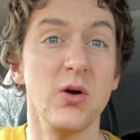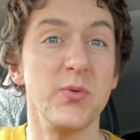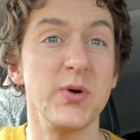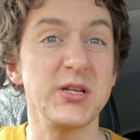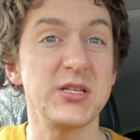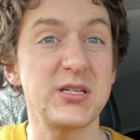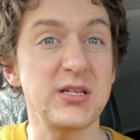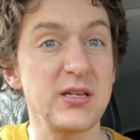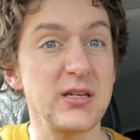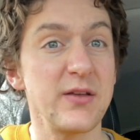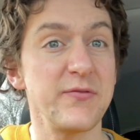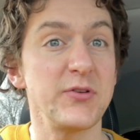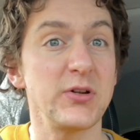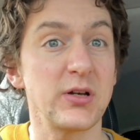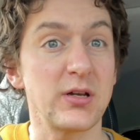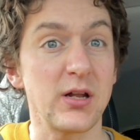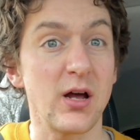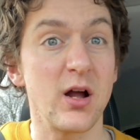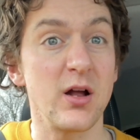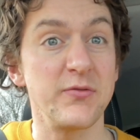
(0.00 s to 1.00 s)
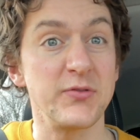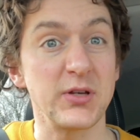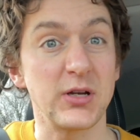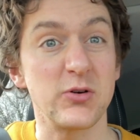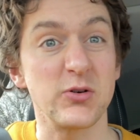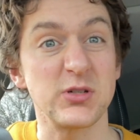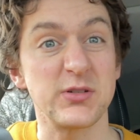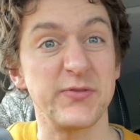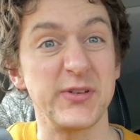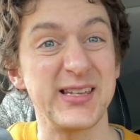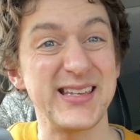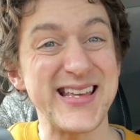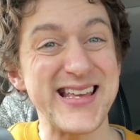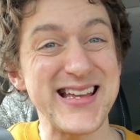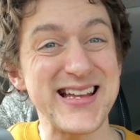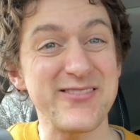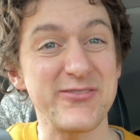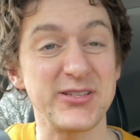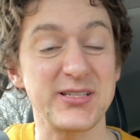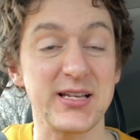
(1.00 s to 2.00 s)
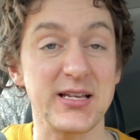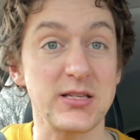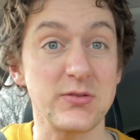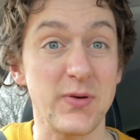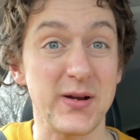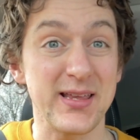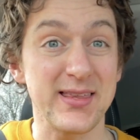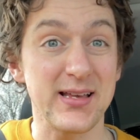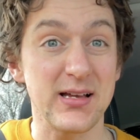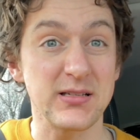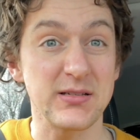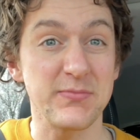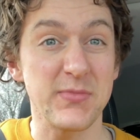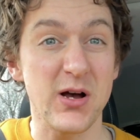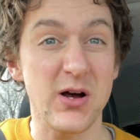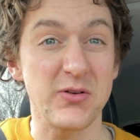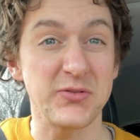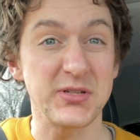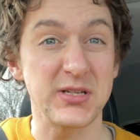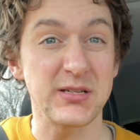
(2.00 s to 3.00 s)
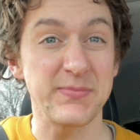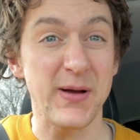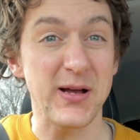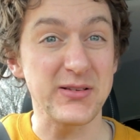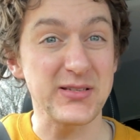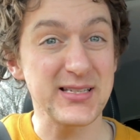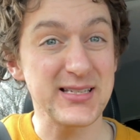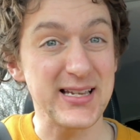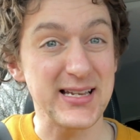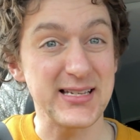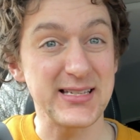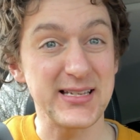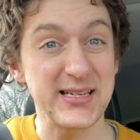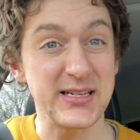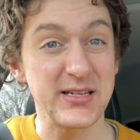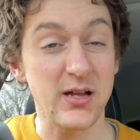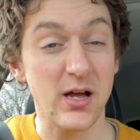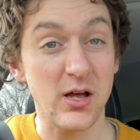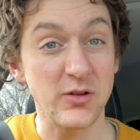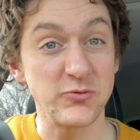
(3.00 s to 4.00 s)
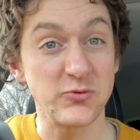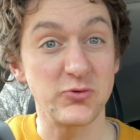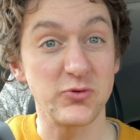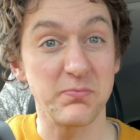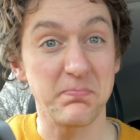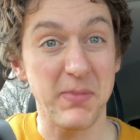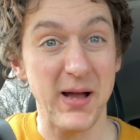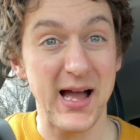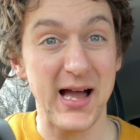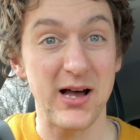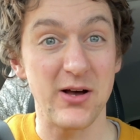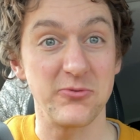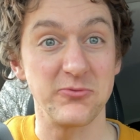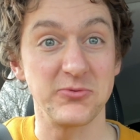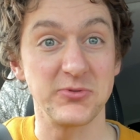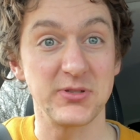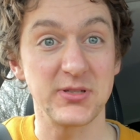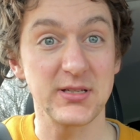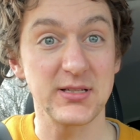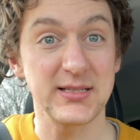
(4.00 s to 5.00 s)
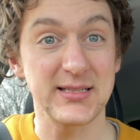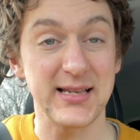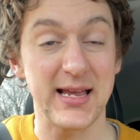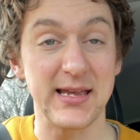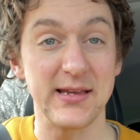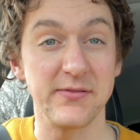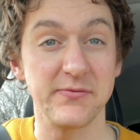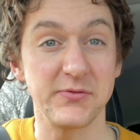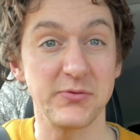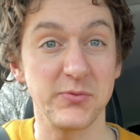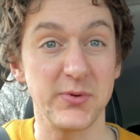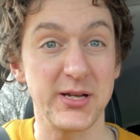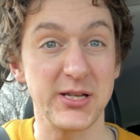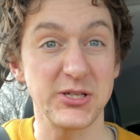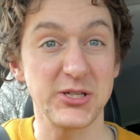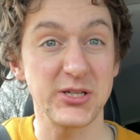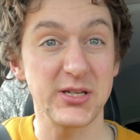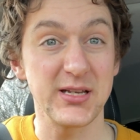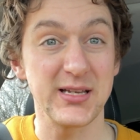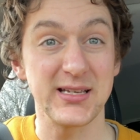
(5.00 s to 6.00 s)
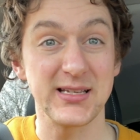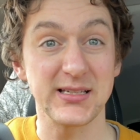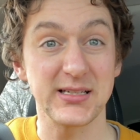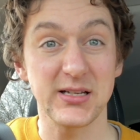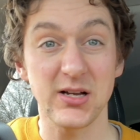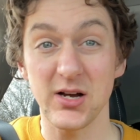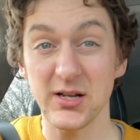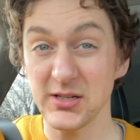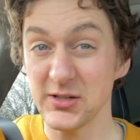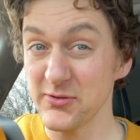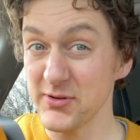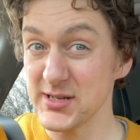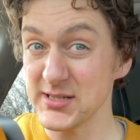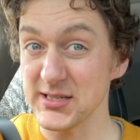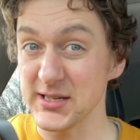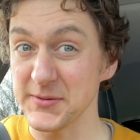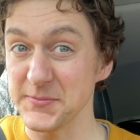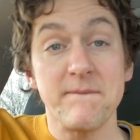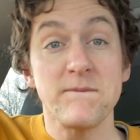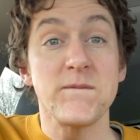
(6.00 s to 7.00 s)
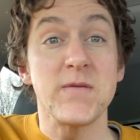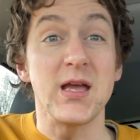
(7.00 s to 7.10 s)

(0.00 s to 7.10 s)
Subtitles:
which if you look at it over the course of a year and say 20,000 miles, is about £1,600 saved, which is kind of crazy.